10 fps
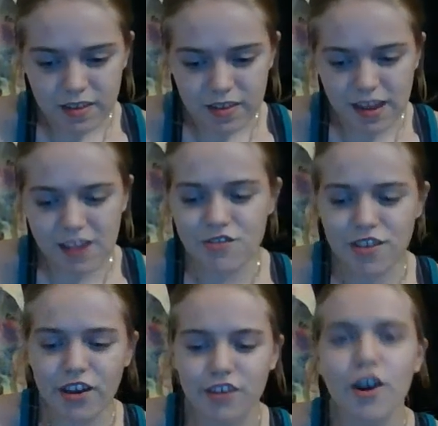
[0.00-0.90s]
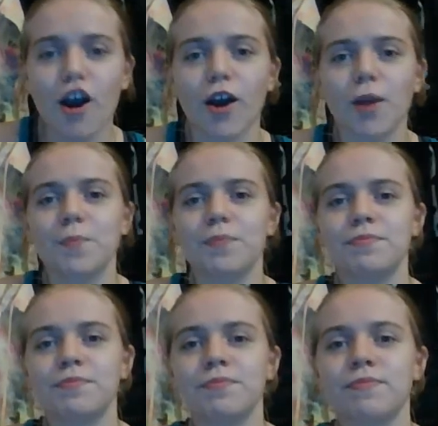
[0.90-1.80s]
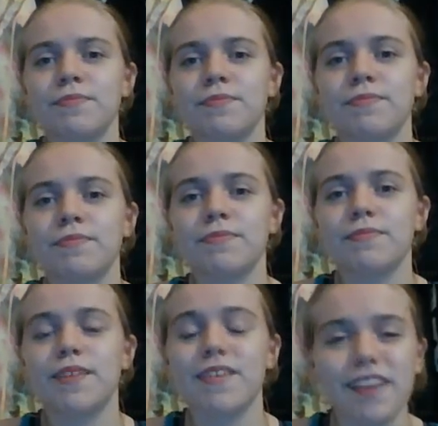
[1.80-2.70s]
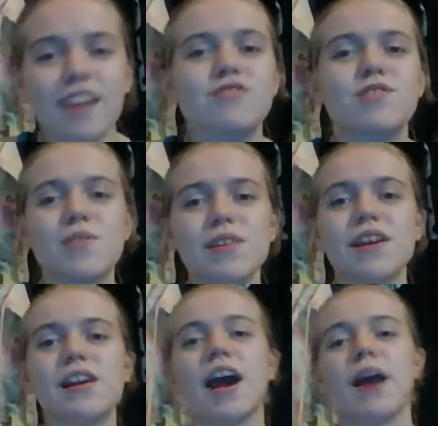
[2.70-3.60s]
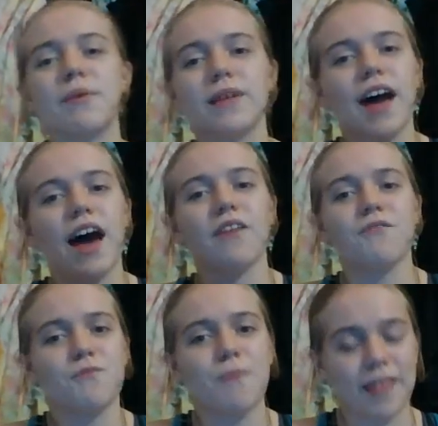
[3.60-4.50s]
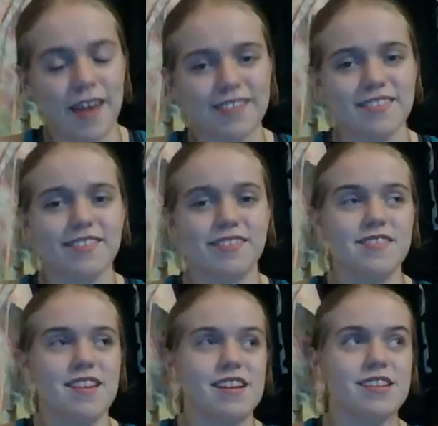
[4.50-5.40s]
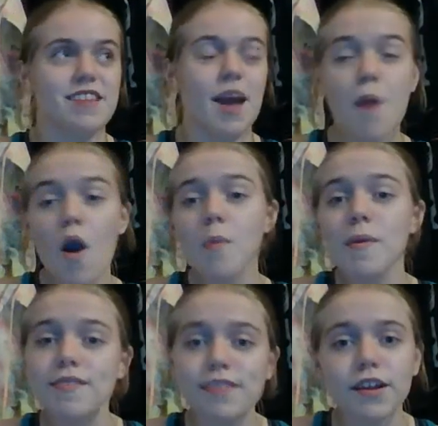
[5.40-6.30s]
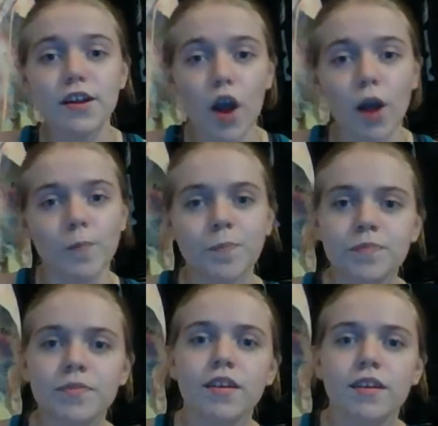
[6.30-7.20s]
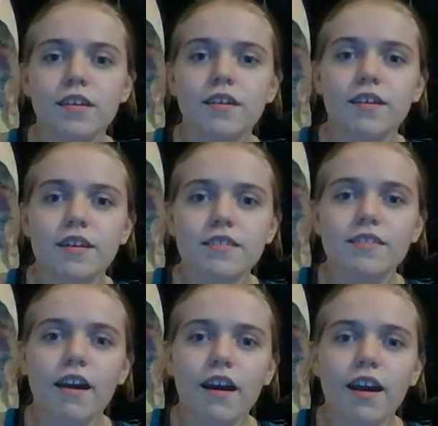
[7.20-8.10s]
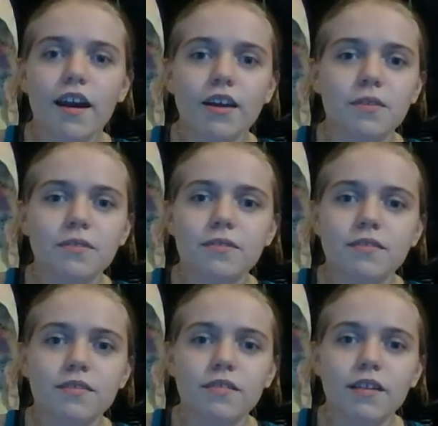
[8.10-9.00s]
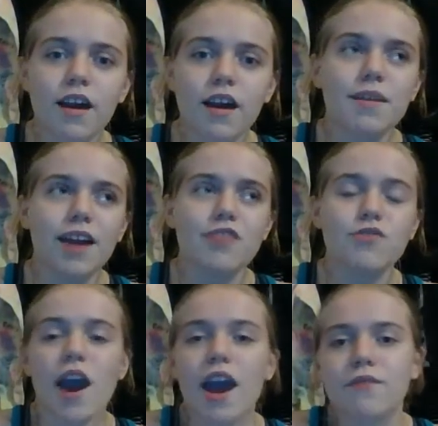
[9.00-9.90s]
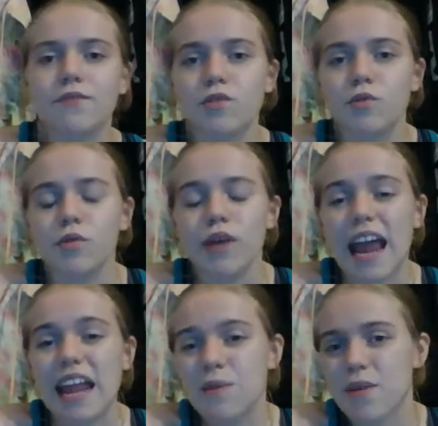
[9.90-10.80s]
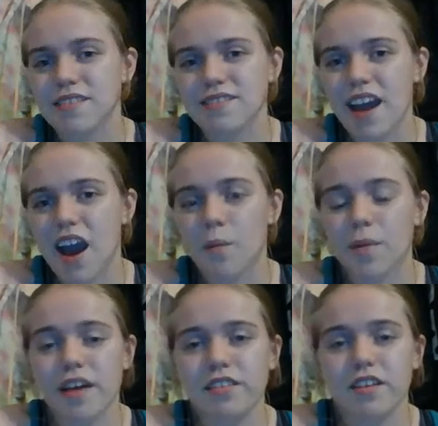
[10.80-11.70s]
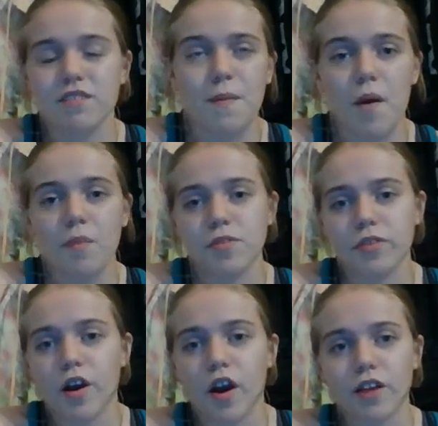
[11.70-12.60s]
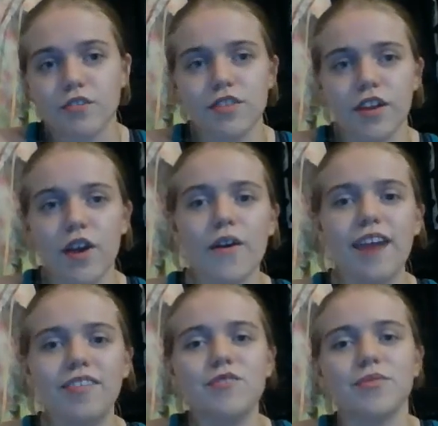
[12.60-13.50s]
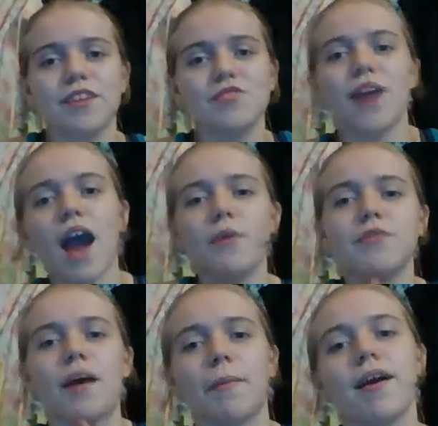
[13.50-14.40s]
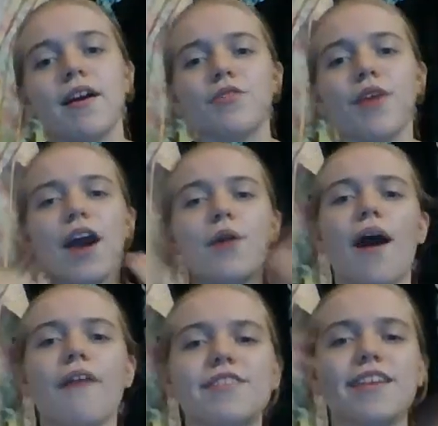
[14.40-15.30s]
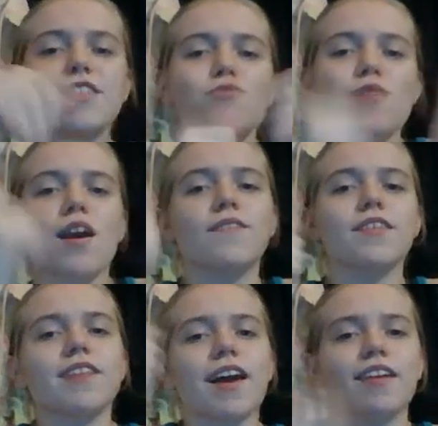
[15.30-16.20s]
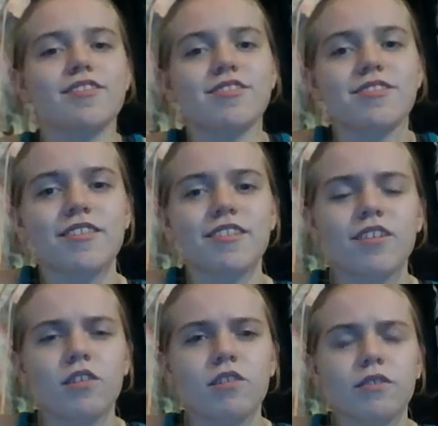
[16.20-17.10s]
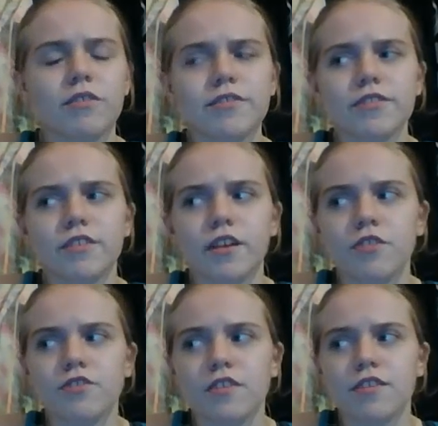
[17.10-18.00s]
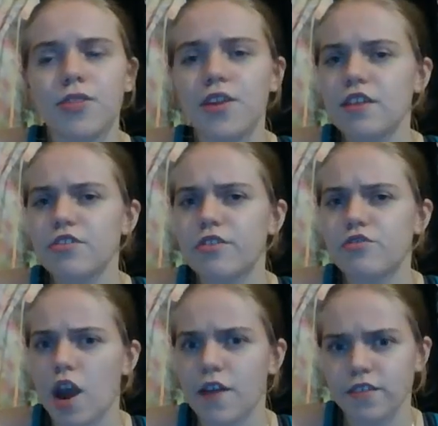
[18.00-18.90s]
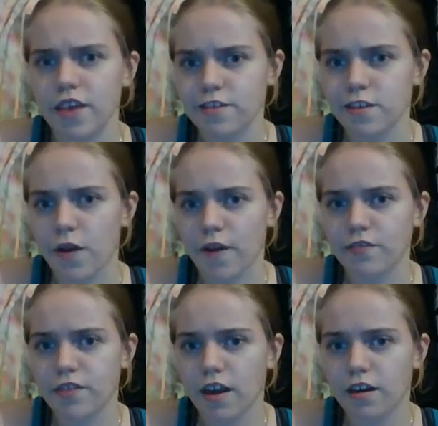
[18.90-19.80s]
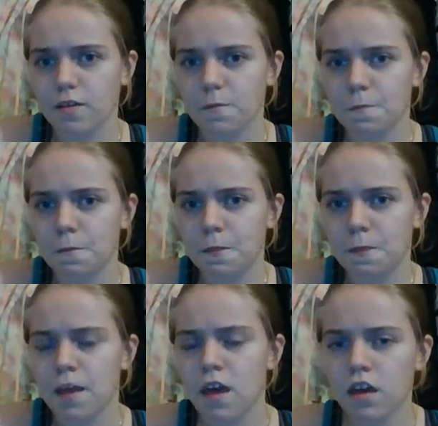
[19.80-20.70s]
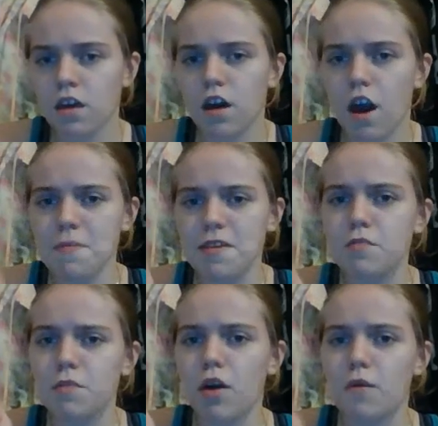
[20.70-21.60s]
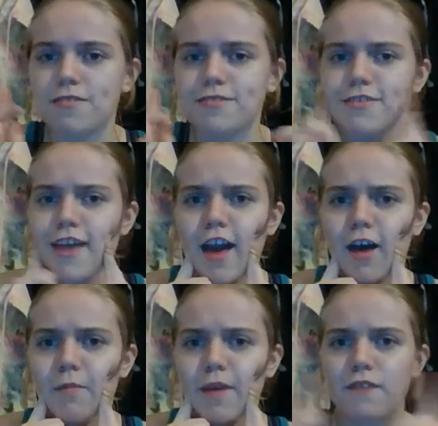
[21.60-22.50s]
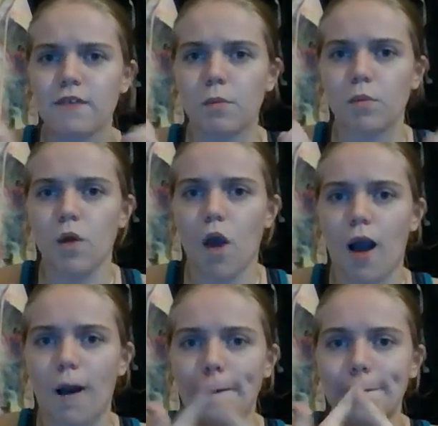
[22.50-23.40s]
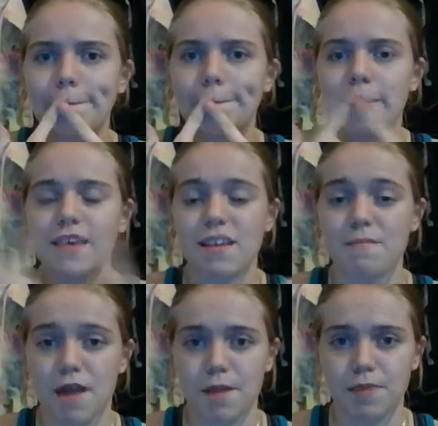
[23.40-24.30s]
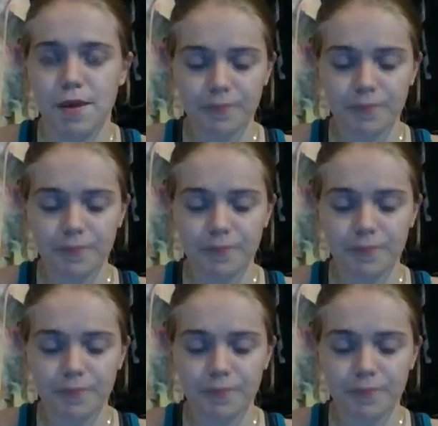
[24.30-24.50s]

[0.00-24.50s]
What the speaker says: And it's just like car. Because yes, junior year I will have my license, and I'm hoping to get a car. Because I drive to school anyways now, but that's because my mom's in the car. And she's like, okay, this will get your hours up, so I don't have to take the driving test. Personal knowledge test. I think it's the driving test I don't have to take. Comment down below and tell me if I'm wrong, because I might be.